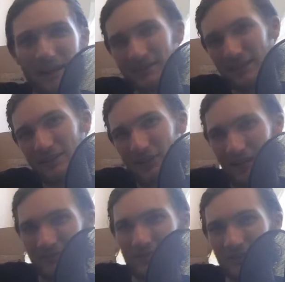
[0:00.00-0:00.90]
then you have
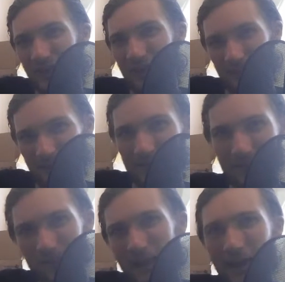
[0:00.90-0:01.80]
to kind of get
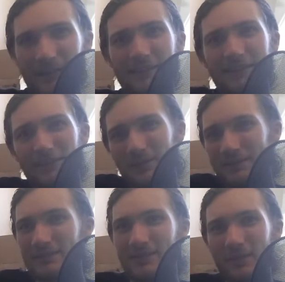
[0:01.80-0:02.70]
back into it.
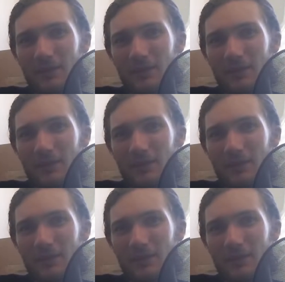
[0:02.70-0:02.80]
So